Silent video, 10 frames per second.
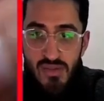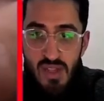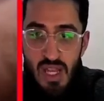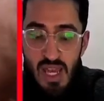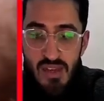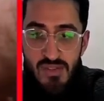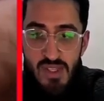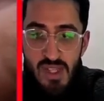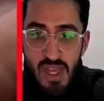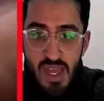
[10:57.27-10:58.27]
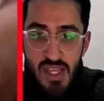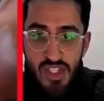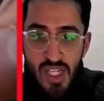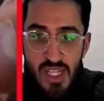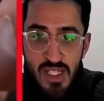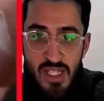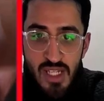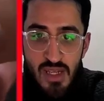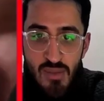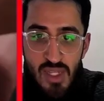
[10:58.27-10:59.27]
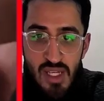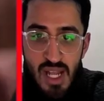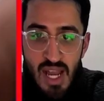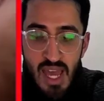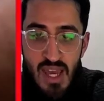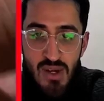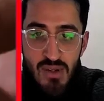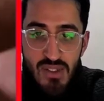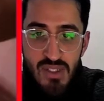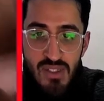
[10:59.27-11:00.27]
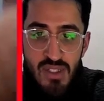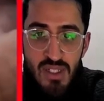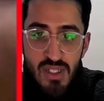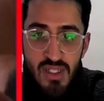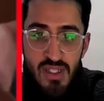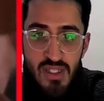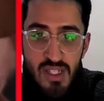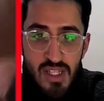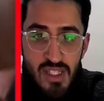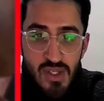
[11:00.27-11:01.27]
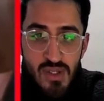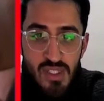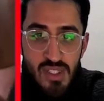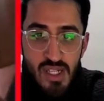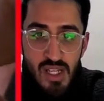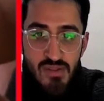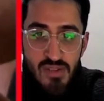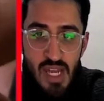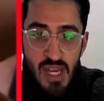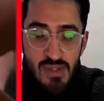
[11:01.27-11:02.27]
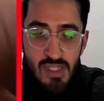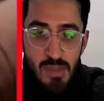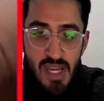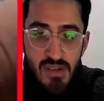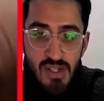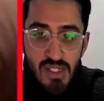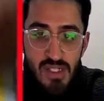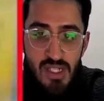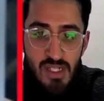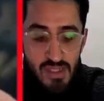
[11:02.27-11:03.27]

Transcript: Laffy there, chilling in the, the clouds. Kind of cute, isn't it? Clouds in the background, and then